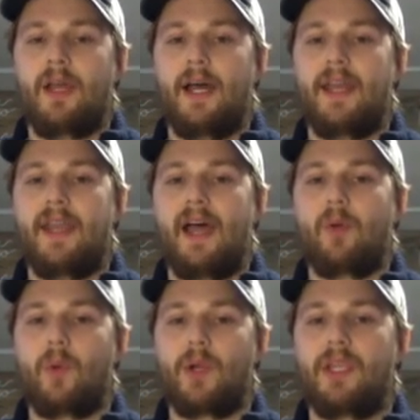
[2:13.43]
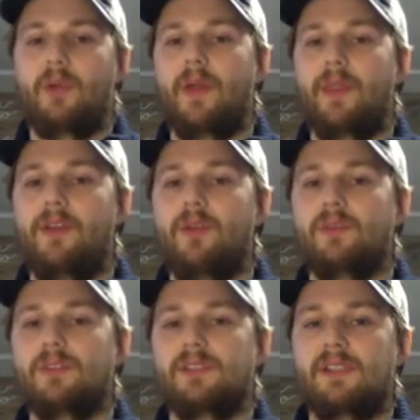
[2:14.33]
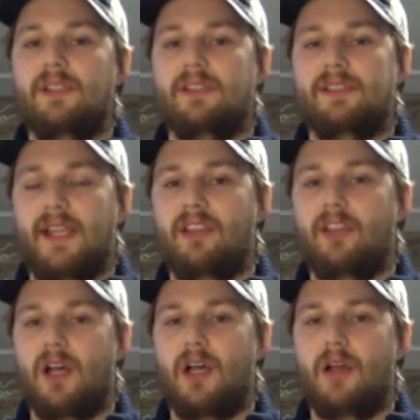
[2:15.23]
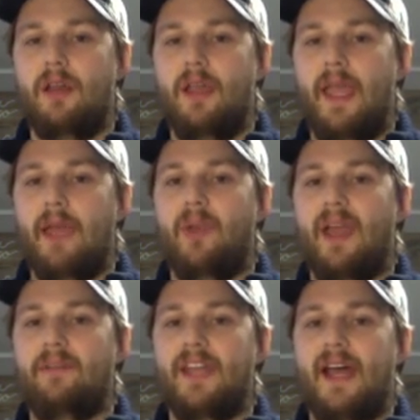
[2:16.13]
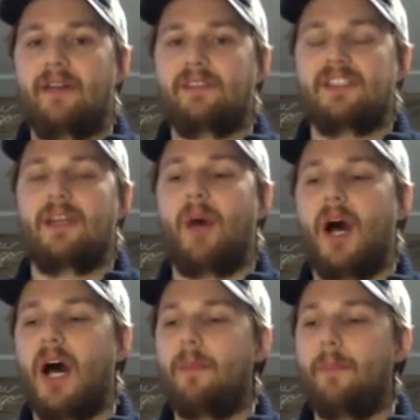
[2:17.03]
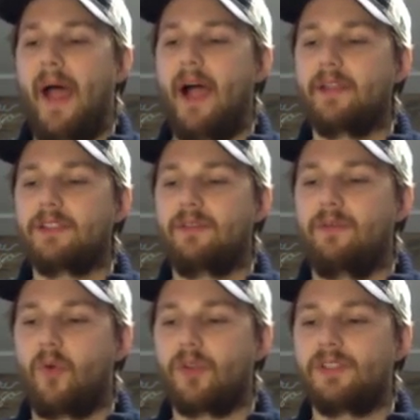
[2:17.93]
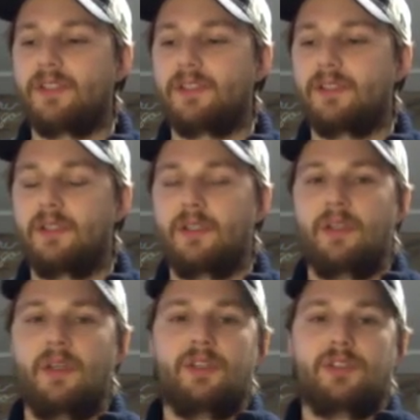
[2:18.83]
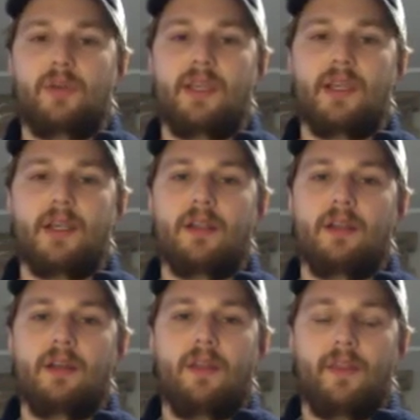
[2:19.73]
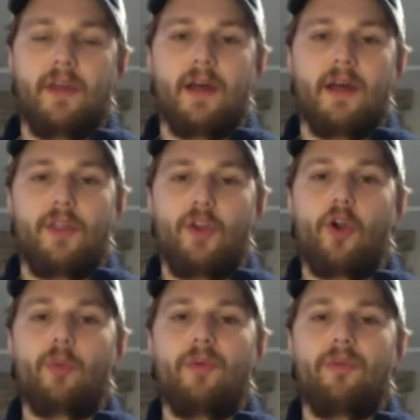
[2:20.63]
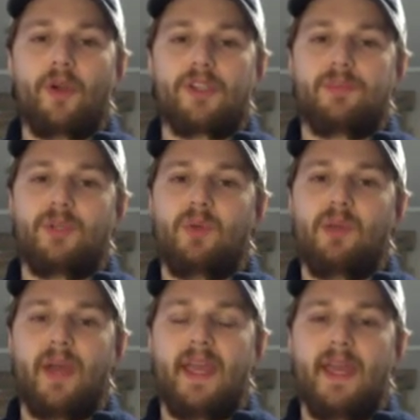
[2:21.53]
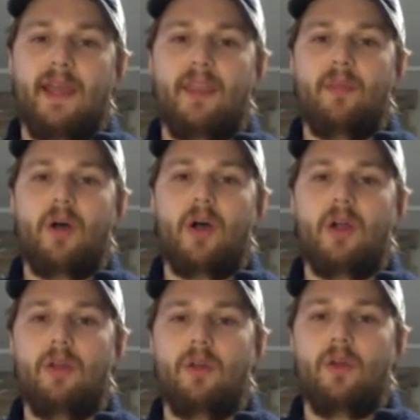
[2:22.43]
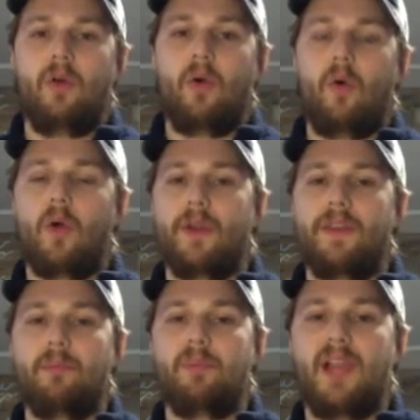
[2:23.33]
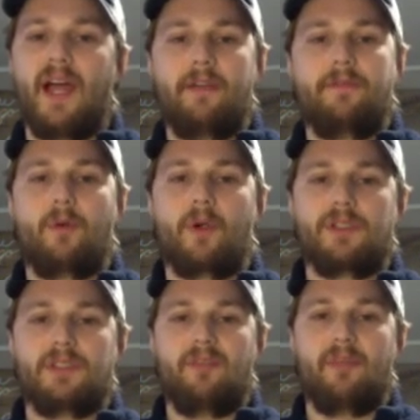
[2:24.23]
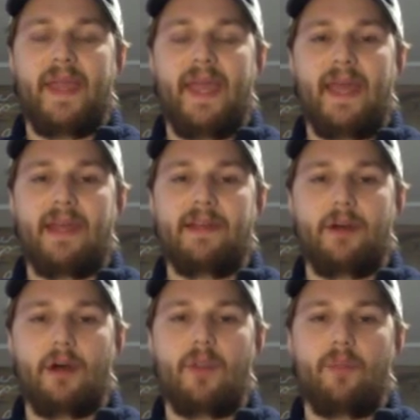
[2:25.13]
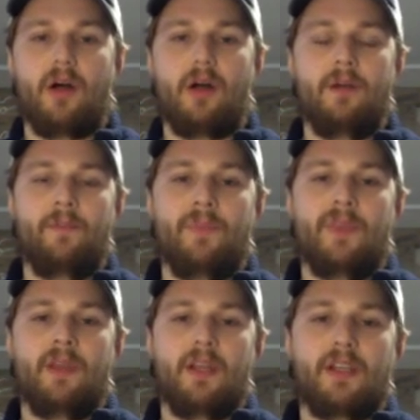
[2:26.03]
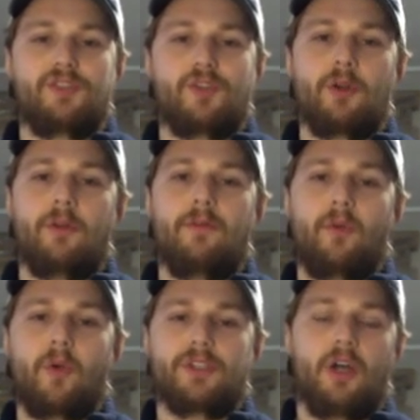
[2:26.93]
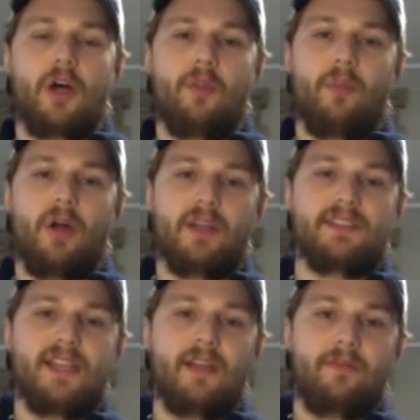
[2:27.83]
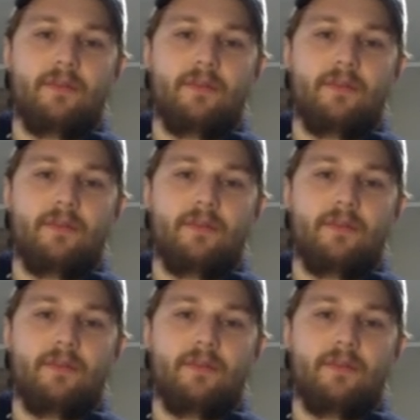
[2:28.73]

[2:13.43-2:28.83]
Now we're working with Newton's second law, and we have to have some unbalanced forces. So here, the normal force between my hand and the ball, or the applied force of my hand on the ball, an external force on the ball itself,